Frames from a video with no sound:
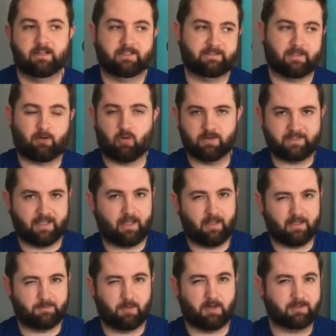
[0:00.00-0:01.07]
Because of course they had
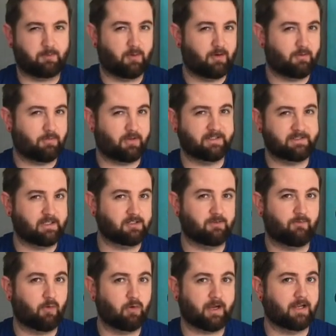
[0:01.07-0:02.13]
Xbox One and PlayStation
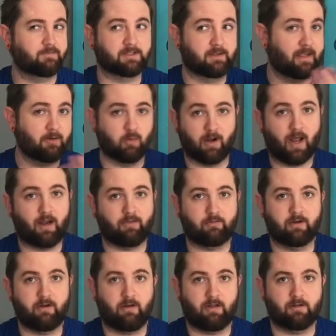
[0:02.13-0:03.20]
4 games and they were not
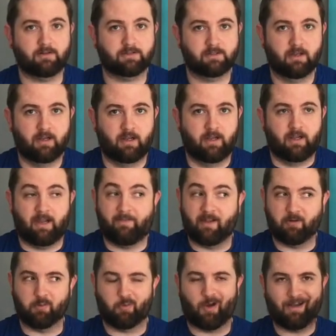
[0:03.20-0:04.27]
$3. And they
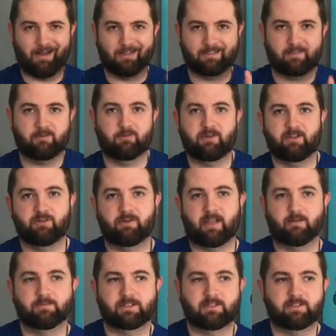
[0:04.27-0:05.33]
were right next to the Wii U
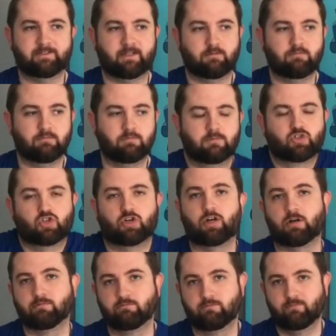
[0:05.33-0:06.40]
games. And he said,
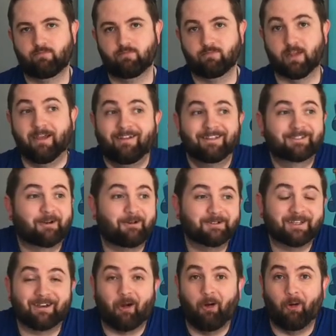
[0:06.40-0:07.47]
sure. So I was
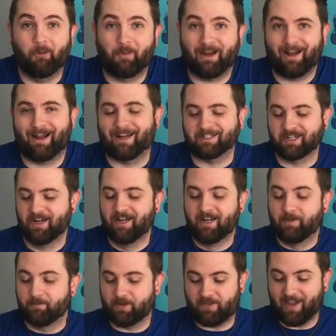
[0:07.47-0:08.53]
like, oh my gosh.
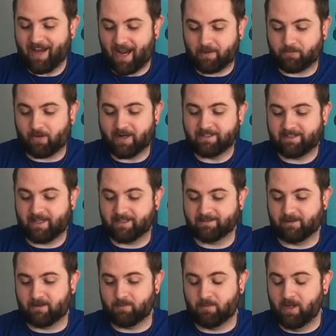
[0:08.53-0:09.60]
But they had price
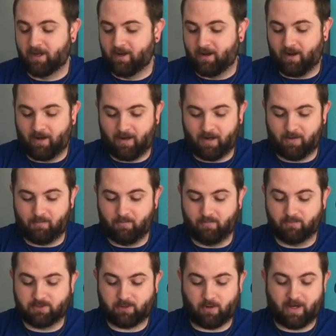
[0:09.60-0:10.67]
tags on them.
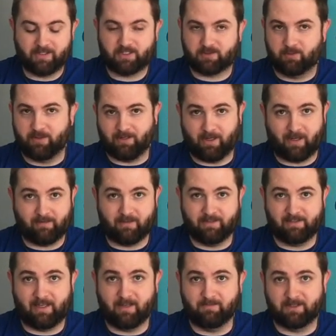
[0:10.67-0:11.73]
So I just went and got
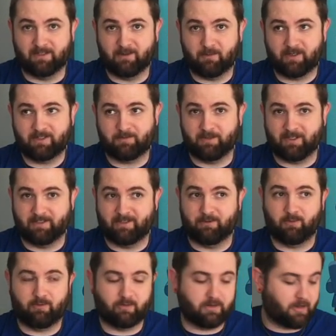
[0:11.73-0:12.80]
these games anyways because they
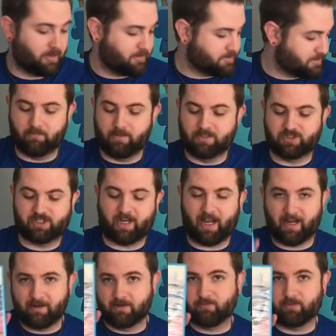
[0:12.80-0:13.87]
were $3. Ninja
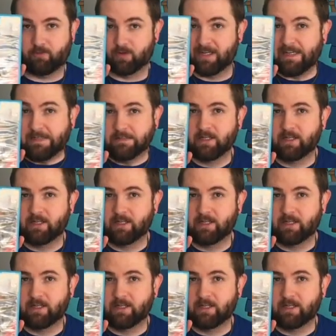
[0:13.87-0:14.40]
Gaiden 3.